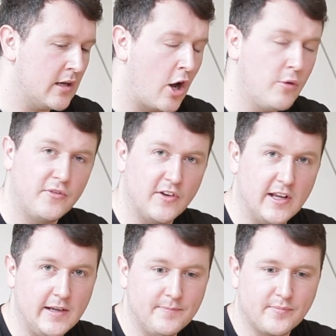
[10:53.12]

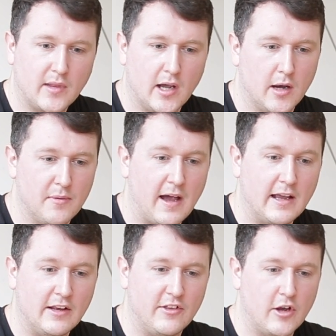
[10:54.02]
hopefully
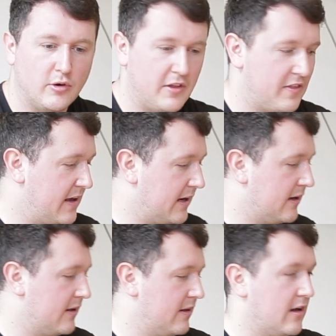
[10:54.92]
that is the only thing